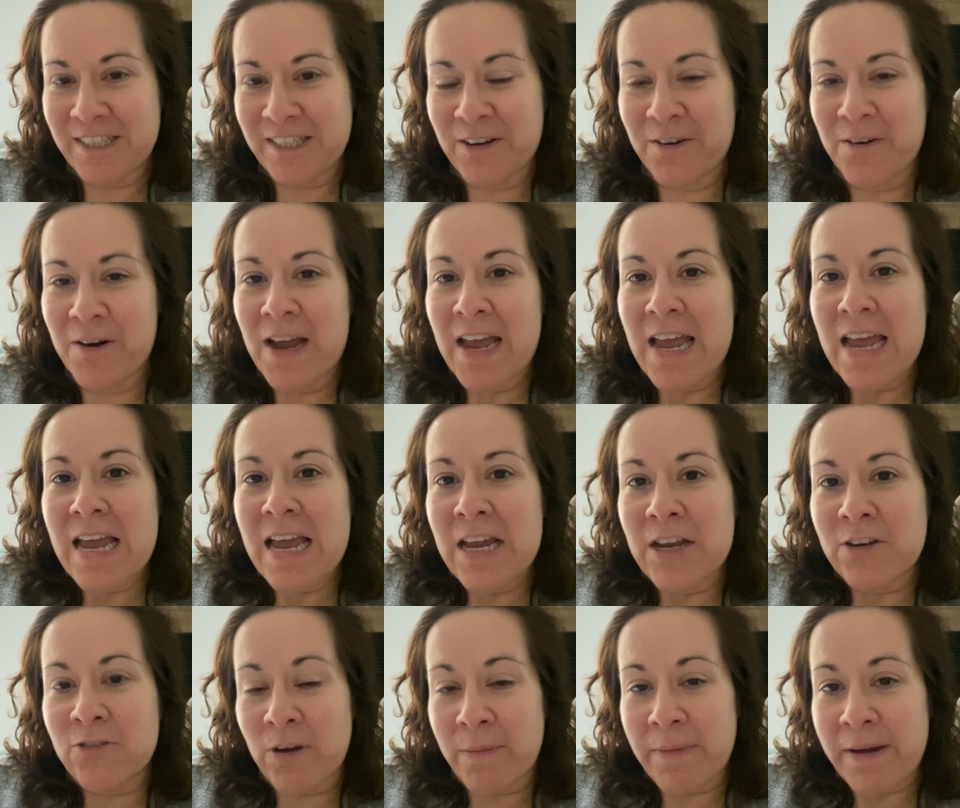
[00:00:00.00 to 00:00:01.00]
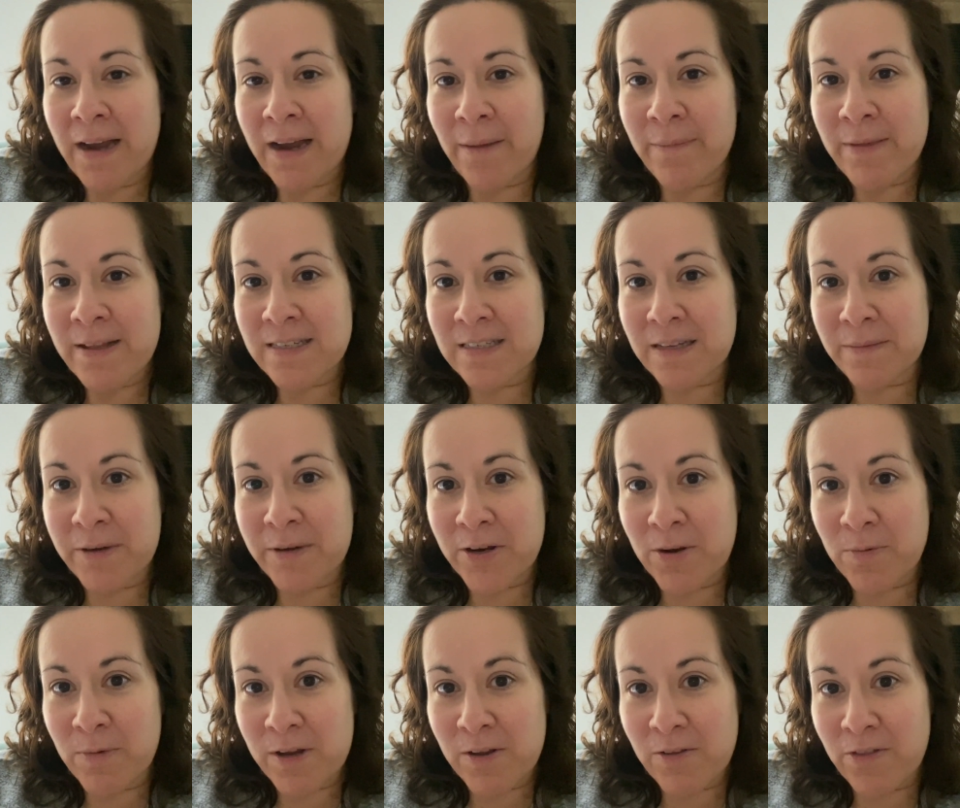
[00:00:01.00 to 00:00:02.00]
So drop me comments. Let me
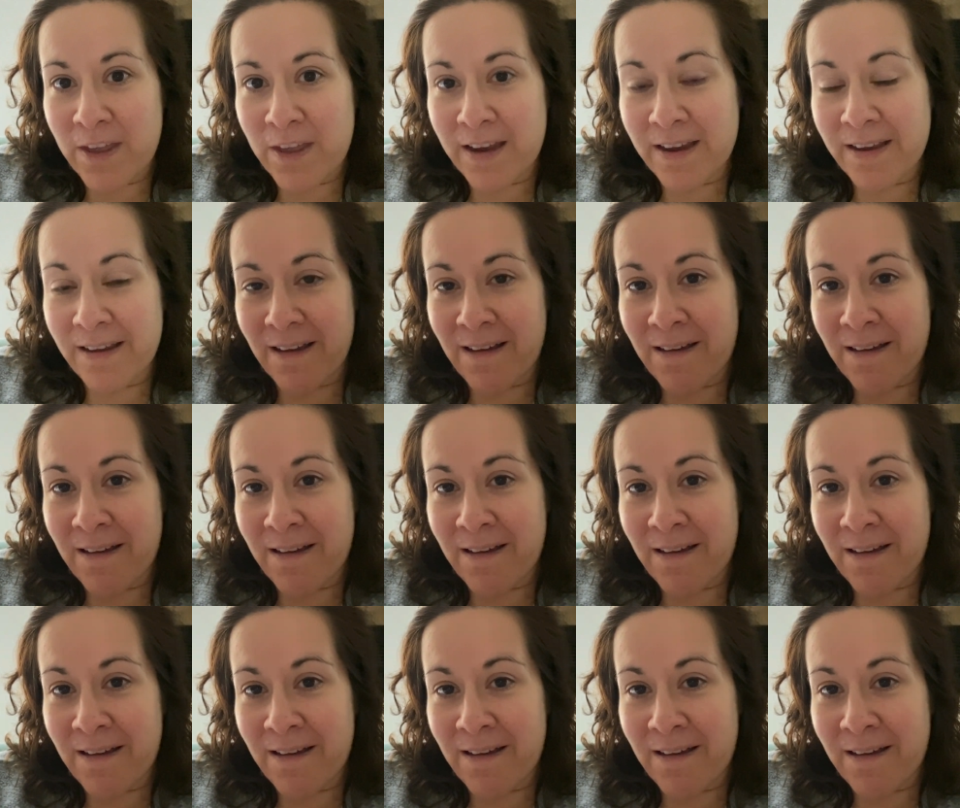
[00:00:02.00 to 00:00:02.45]
know what you think.